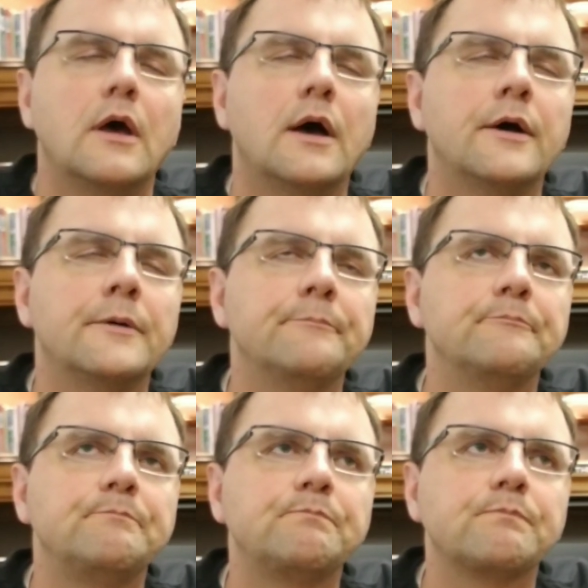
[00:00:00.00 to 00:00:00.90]
I
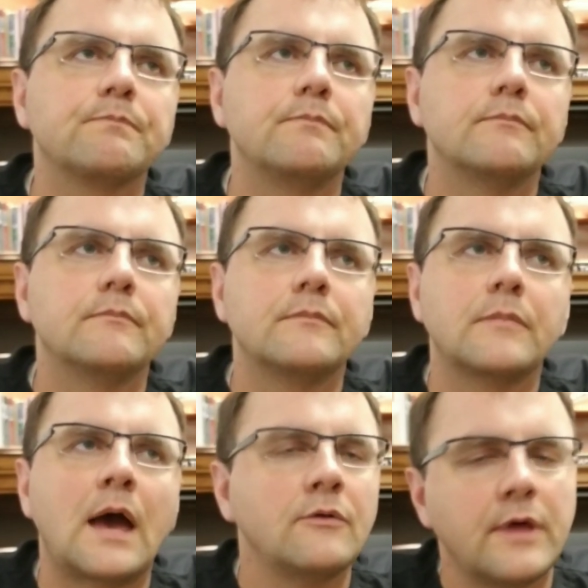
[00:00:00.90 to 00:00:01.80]

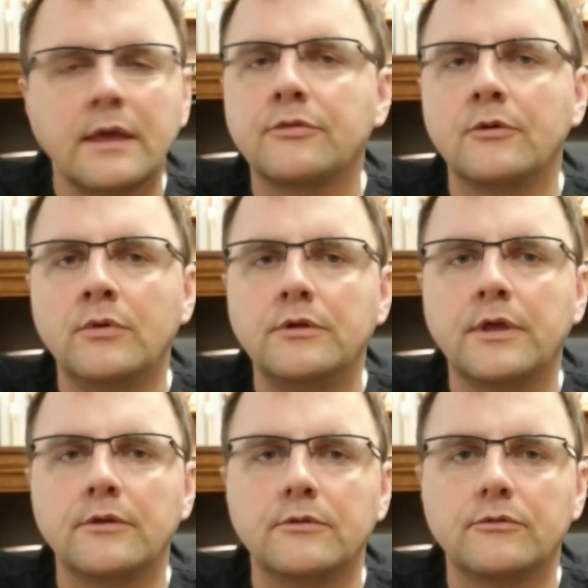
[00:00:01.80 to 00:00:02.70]
like that we
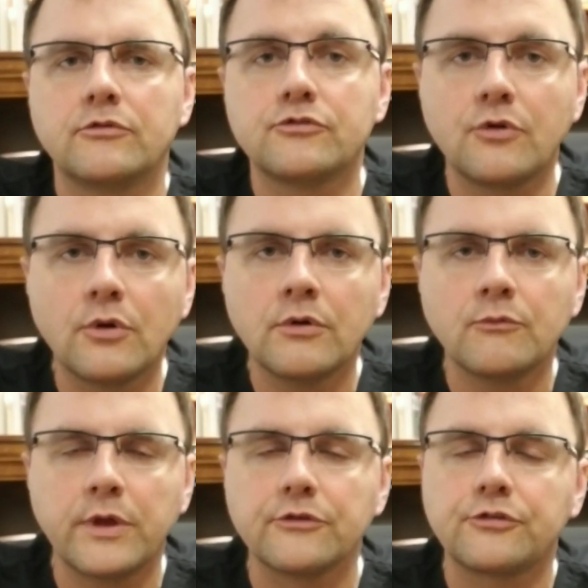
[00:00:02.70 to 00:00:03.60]
can
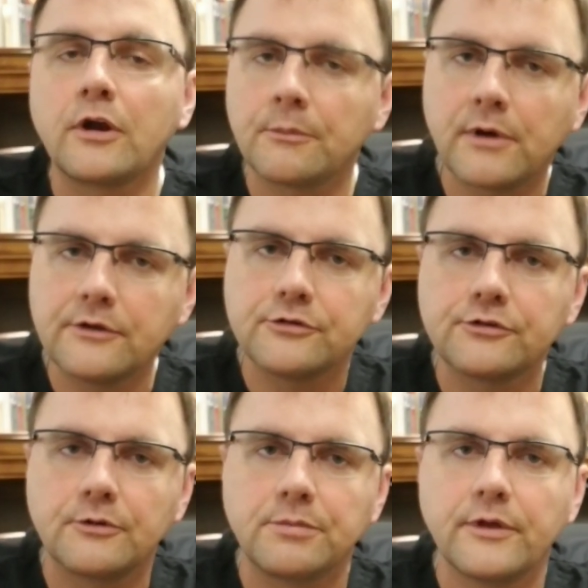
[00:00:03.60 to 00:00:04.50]
set our prices
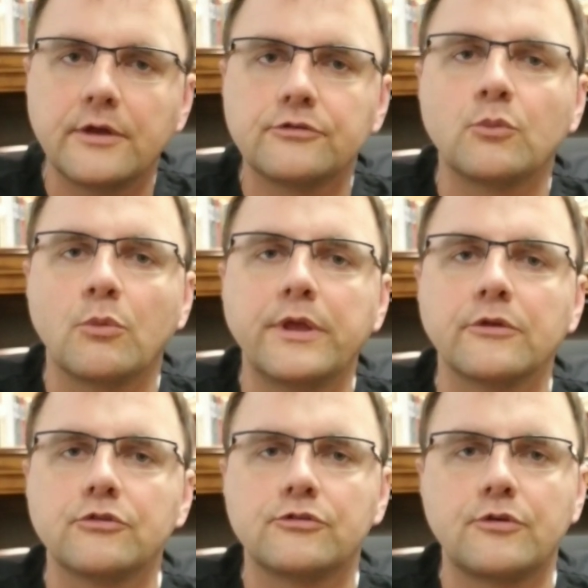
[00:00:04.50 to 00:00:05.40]
at a place where we
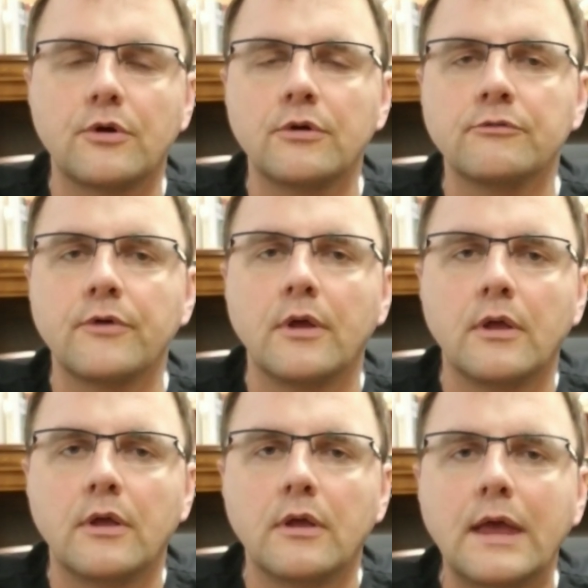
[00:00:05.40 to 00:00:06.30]
can serve
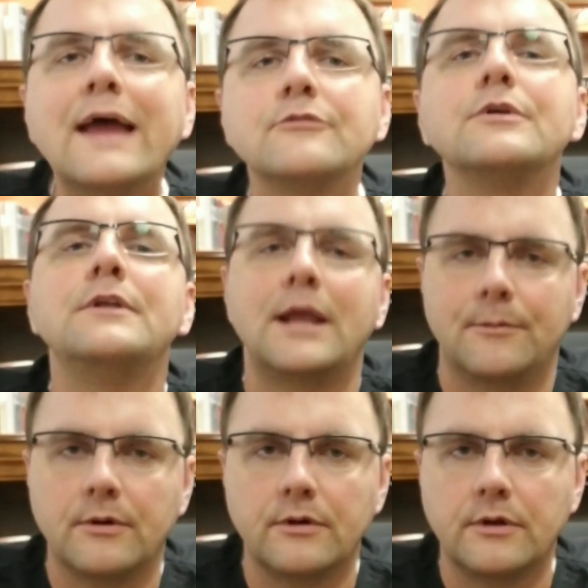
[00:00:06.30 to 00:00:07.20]
every
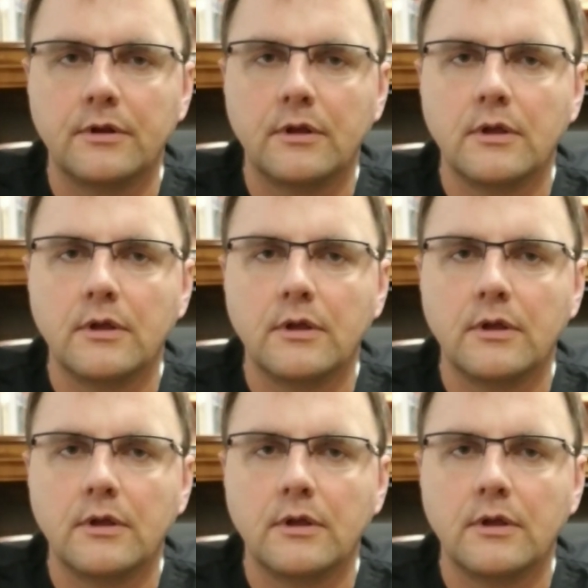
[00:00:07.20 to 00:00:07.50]
neighborhood.